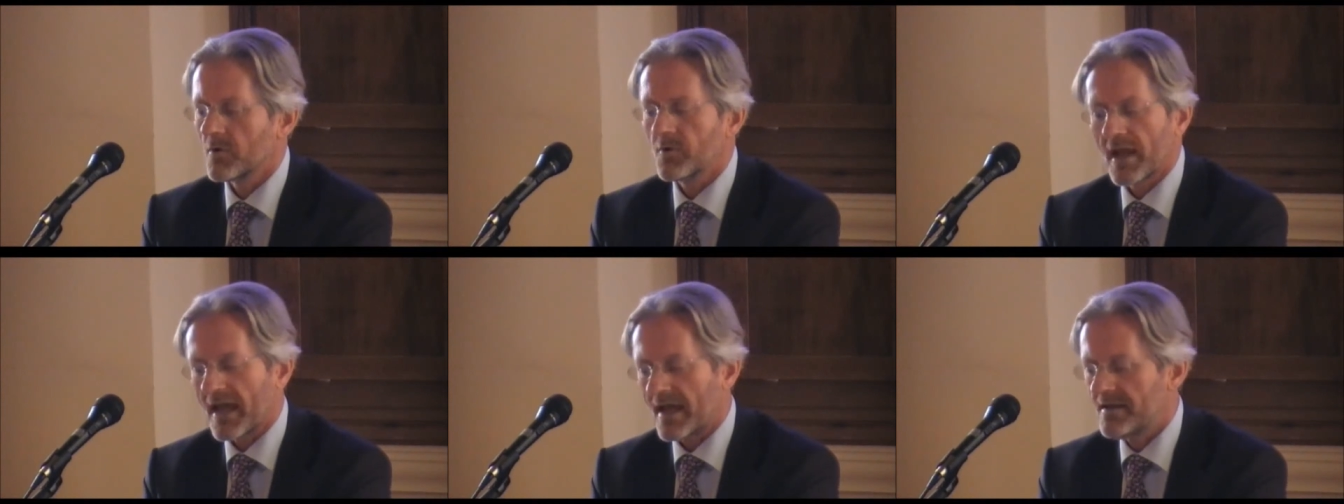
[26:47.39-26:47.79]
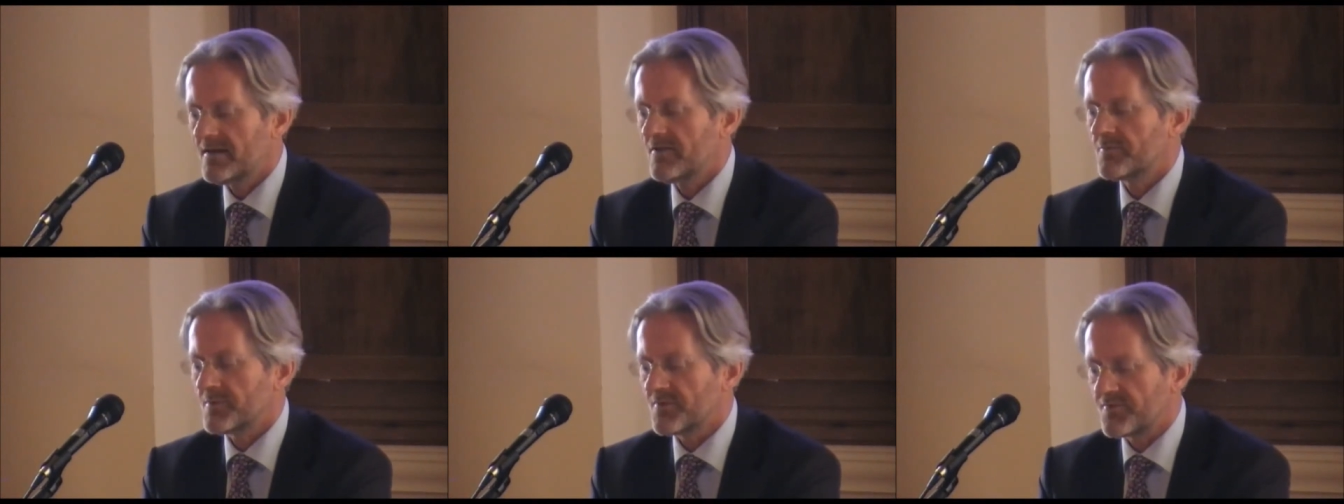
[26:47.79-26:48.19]
on
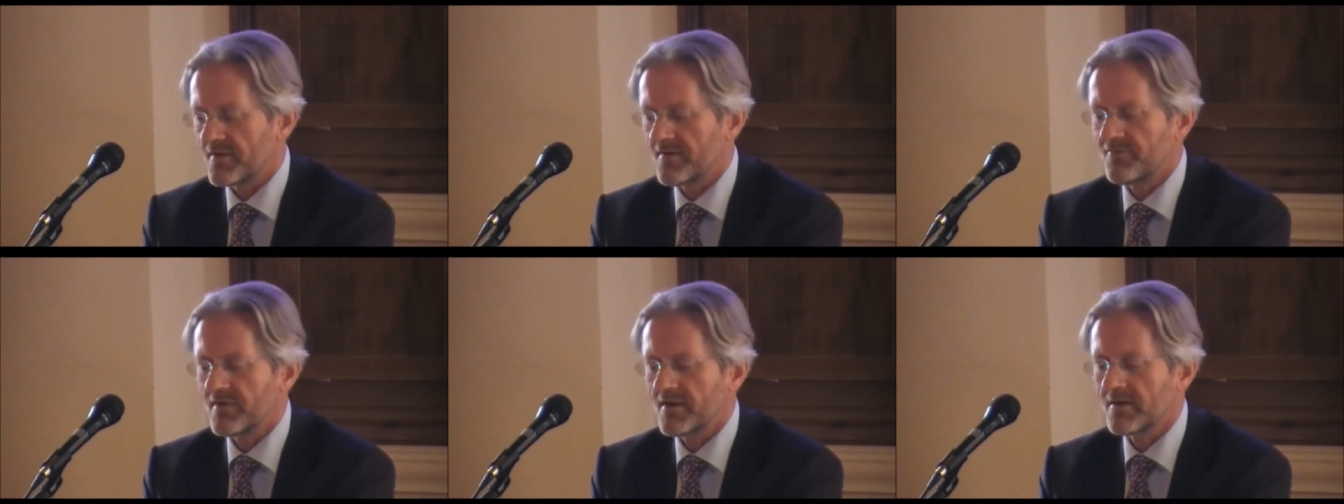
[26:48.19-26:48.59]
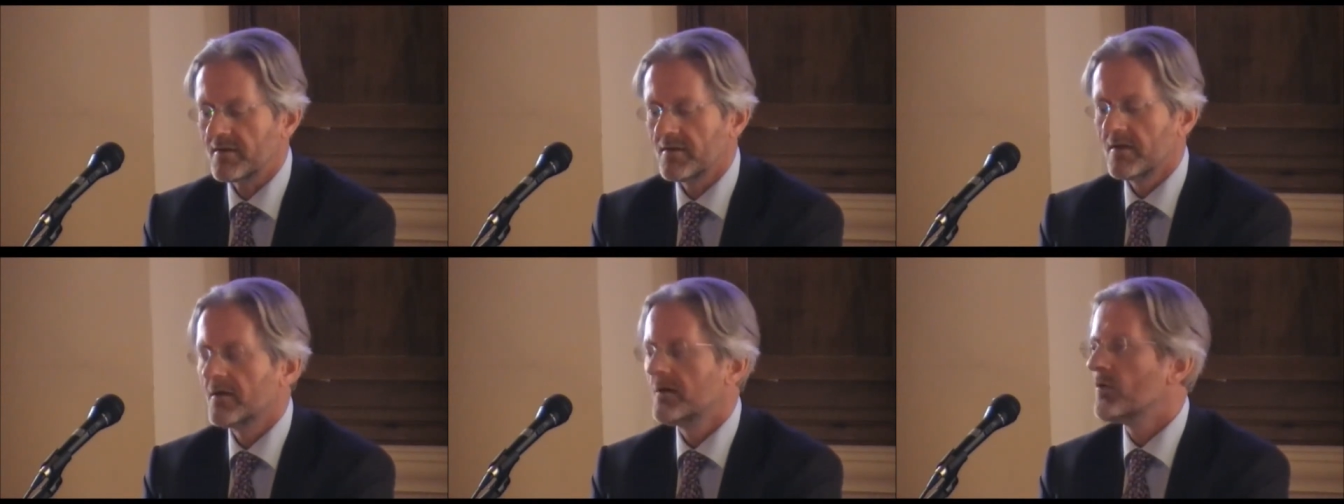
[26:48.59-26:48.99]
any
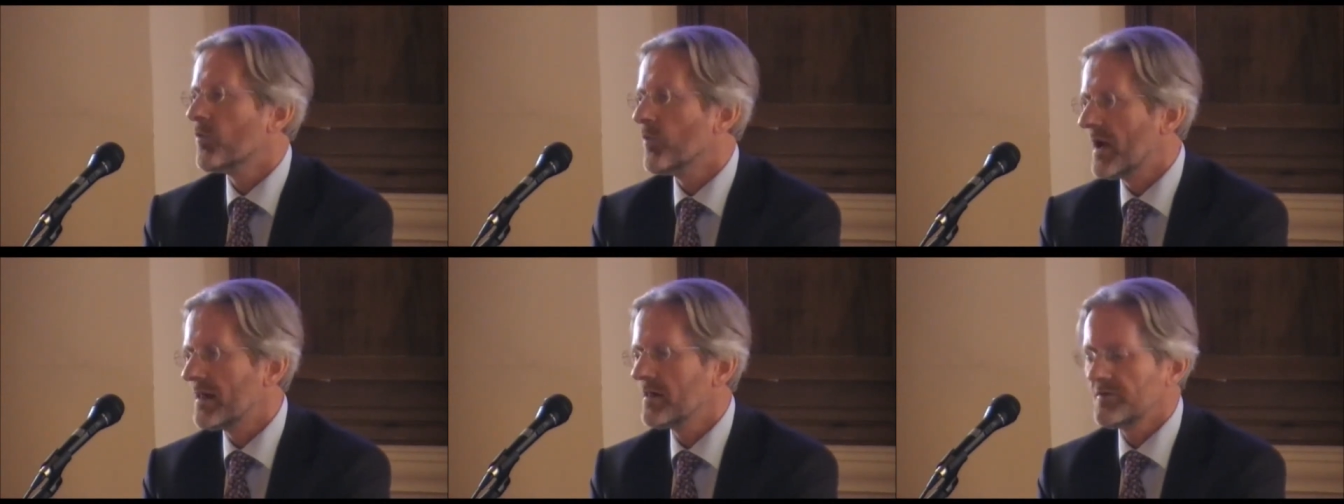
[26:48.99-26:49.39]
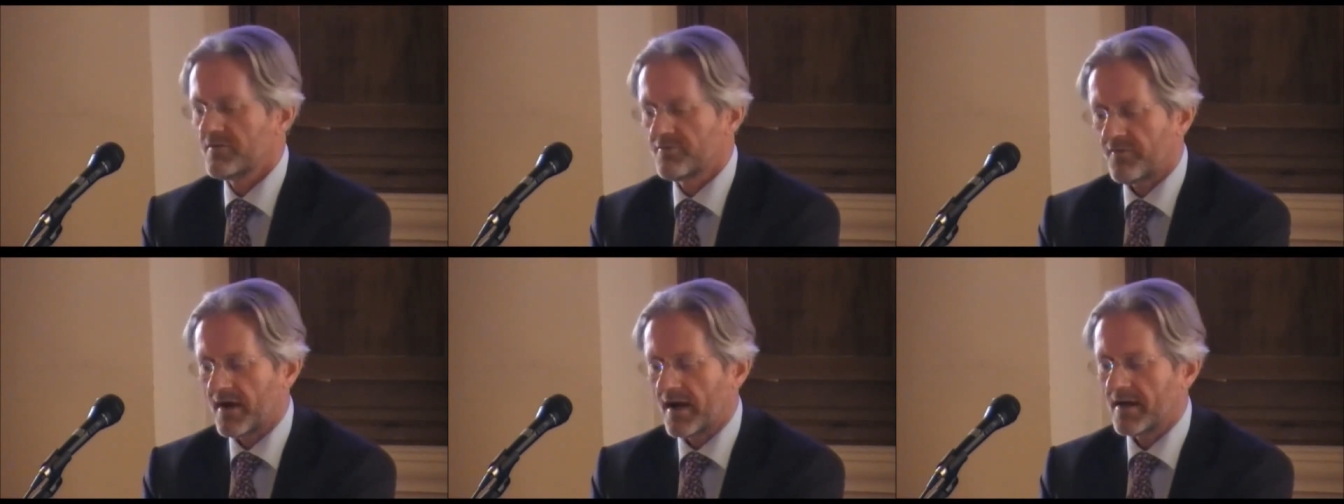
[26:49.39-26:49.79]
specific,
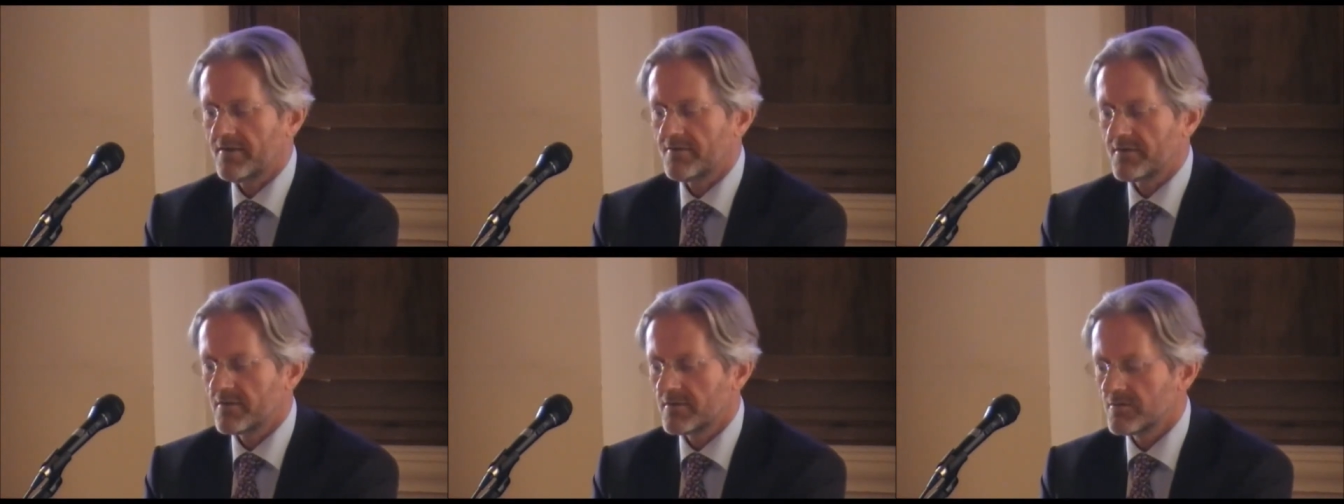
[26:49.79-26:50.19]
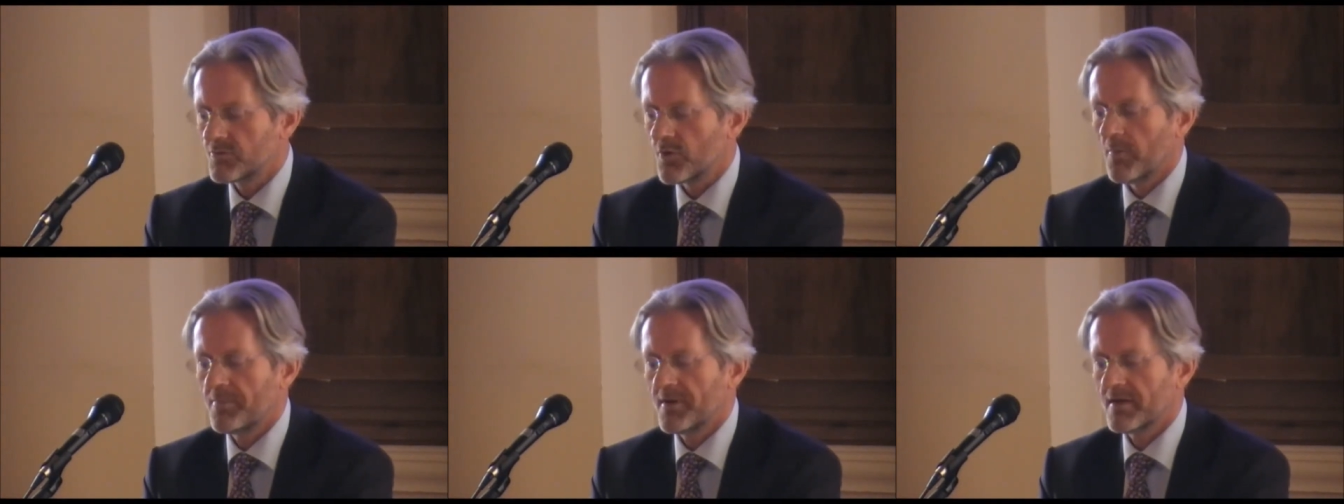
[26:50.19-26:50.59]
well-defined
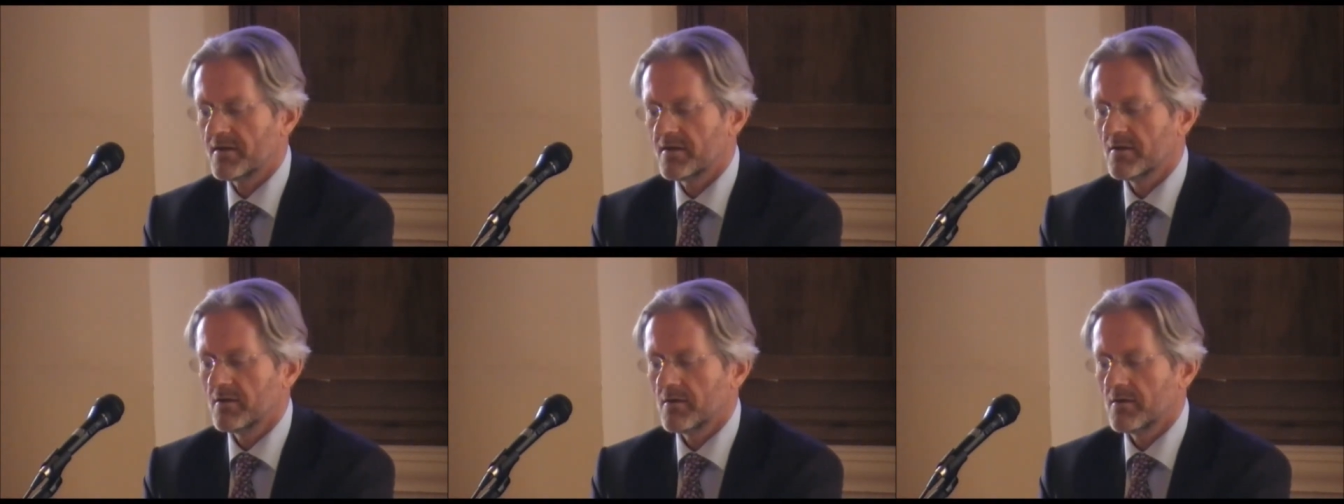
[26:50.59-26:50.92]
topic,